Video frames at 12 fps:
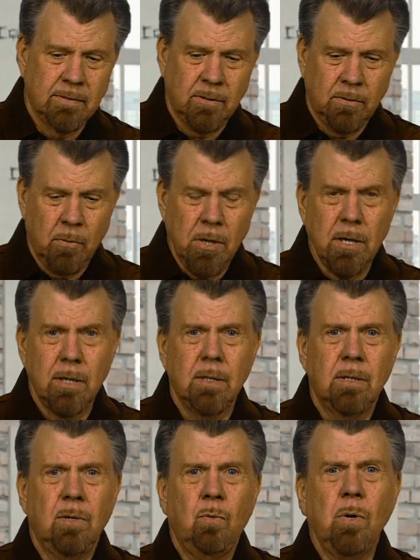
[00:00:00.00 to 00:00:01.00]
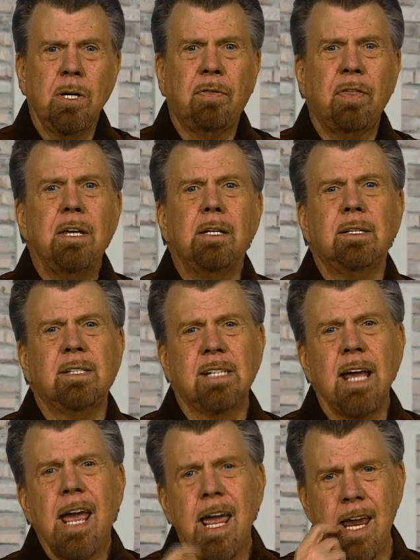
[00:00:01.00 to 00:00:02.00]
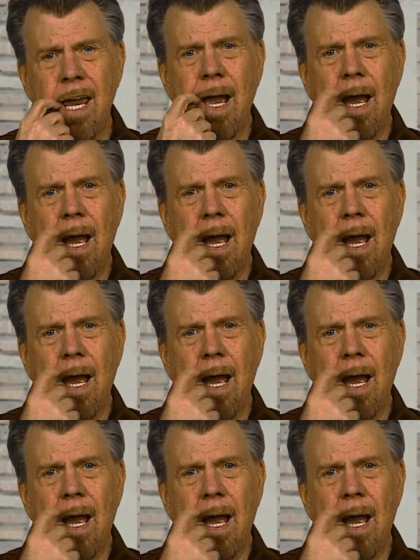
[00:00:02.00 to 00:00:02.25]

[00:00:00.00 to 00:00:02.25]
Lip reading: What a thing to say.